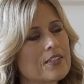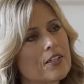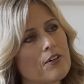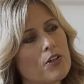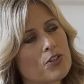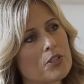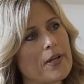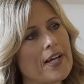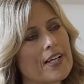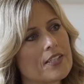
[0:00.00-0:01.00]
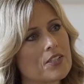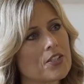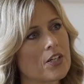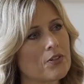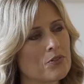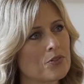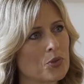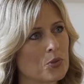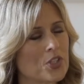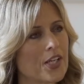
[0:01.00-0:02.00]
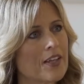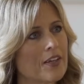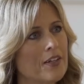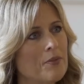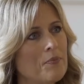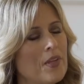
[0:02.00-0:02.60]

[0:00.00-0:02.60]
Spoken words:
So I lost about 8 stone altogether.